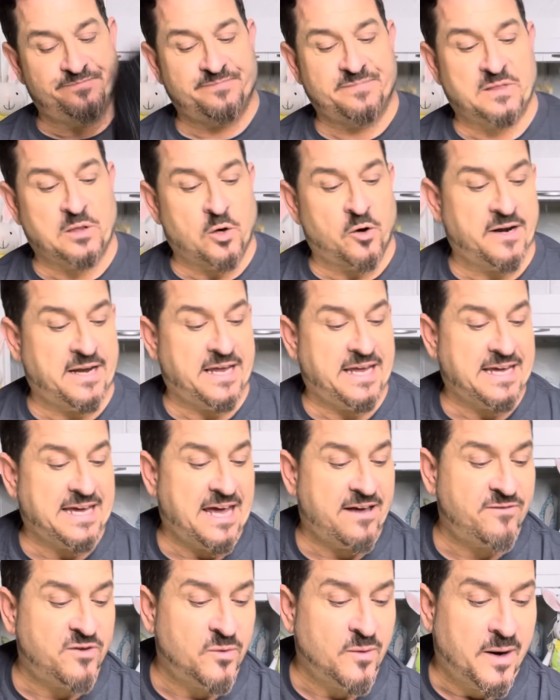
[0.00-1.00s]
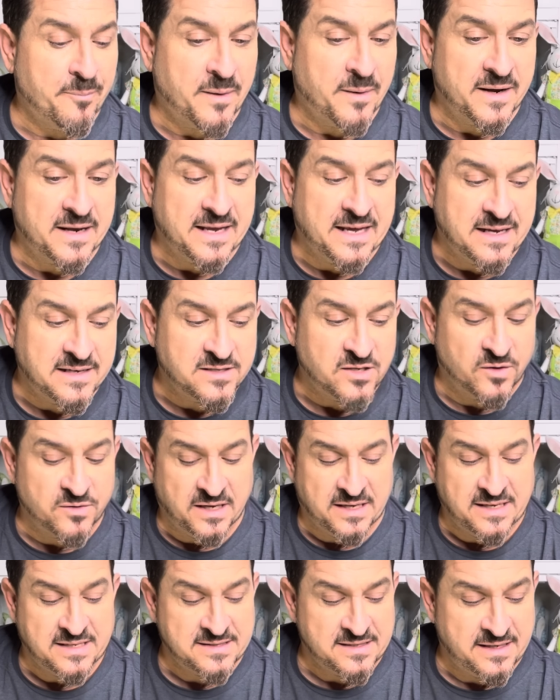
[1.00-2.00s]
Laura, he gave you up, honey. He
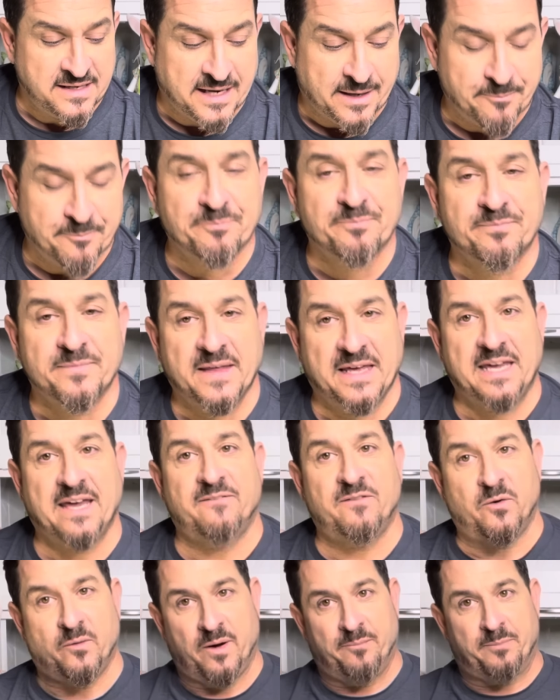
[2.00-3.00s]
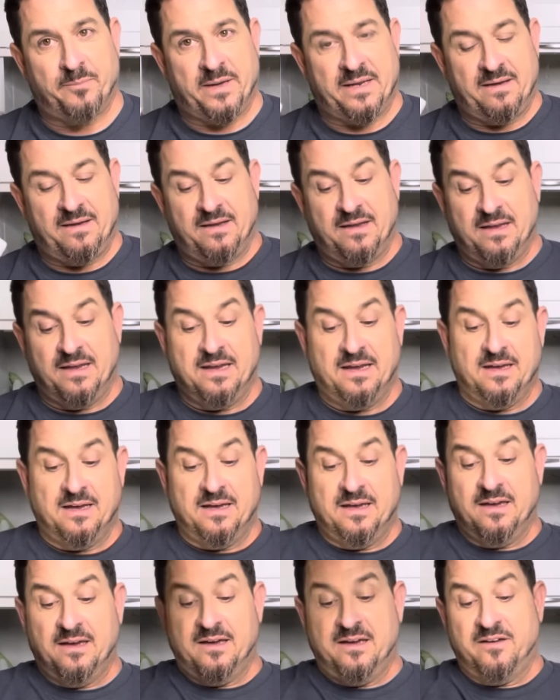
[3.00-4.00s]
gave you up. But
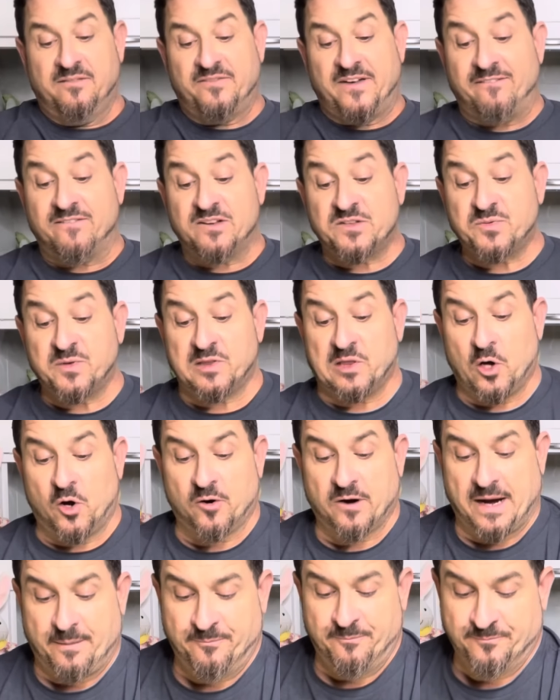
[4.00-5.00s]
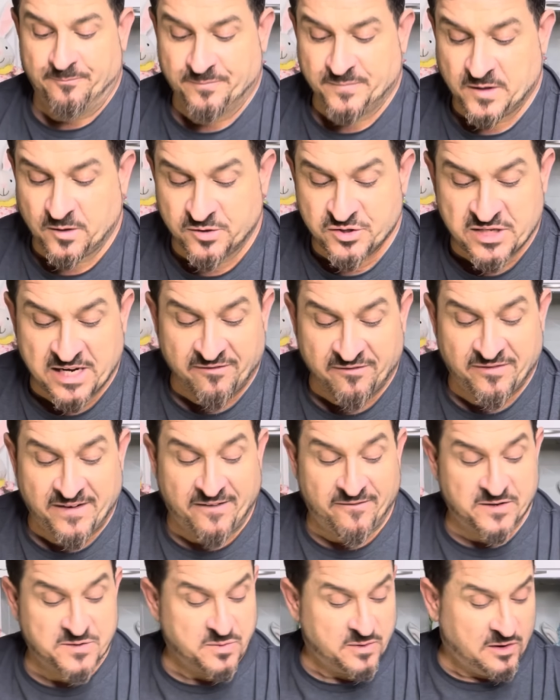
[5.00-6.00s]
Favorites with Laura. Go check
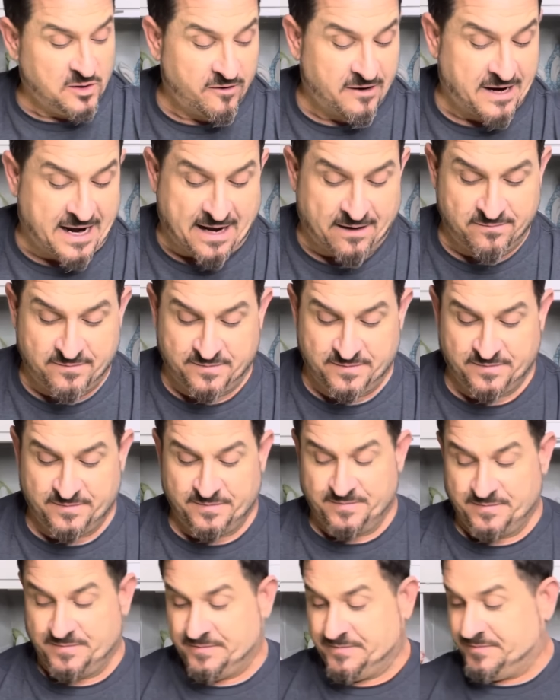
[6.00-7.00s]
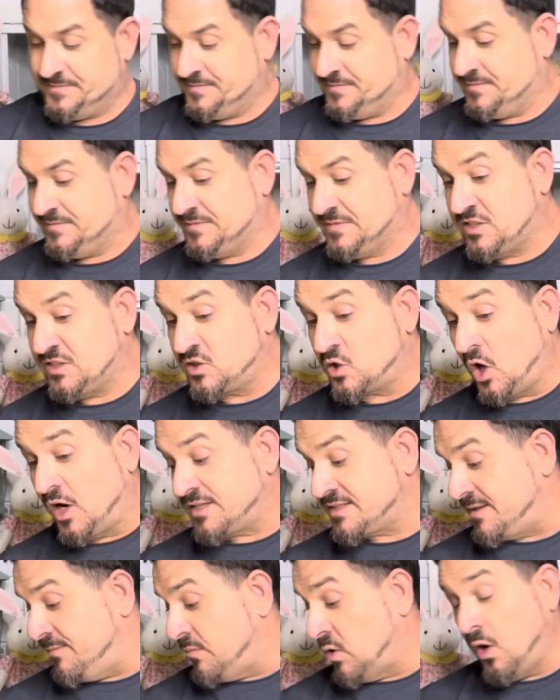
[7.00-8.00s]
Favorites with Laura out. She's
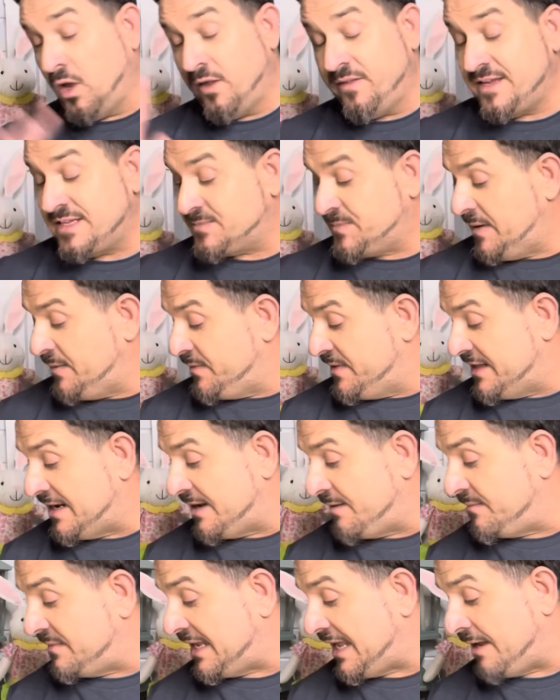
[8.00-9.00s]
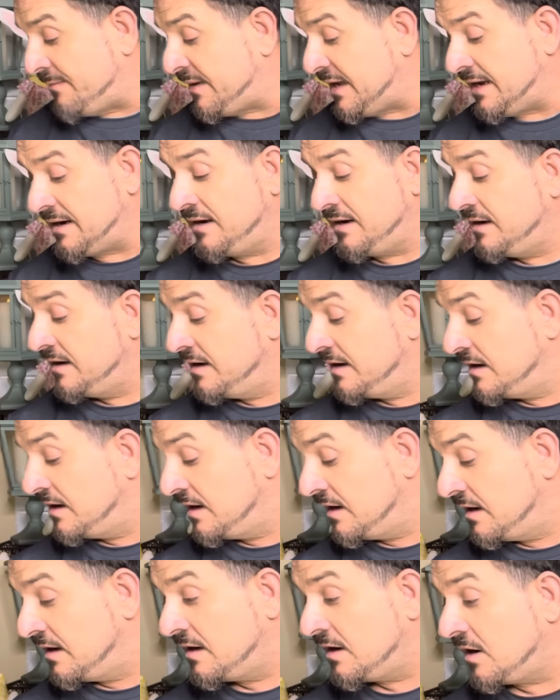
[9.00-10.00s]
awesome. All these people that I'm naming
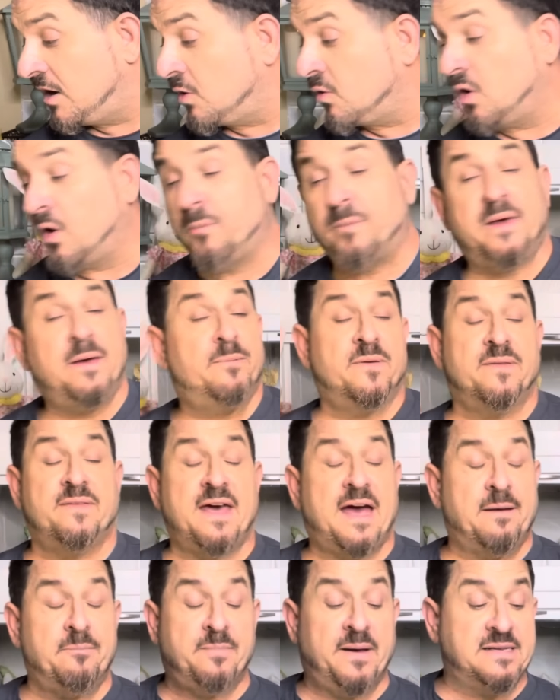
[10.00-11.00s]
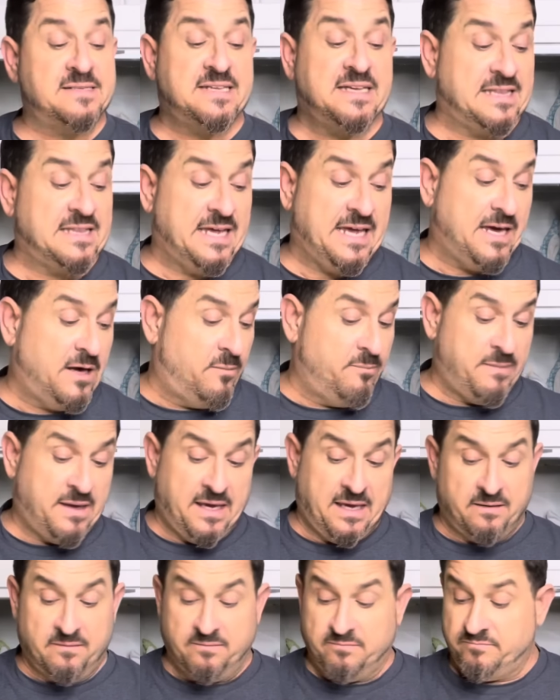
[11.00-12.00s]
are all people that basically helped
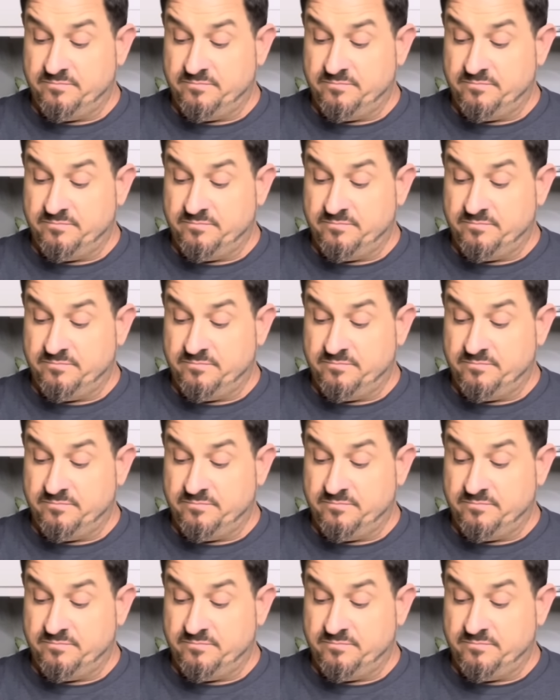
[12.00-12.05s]
me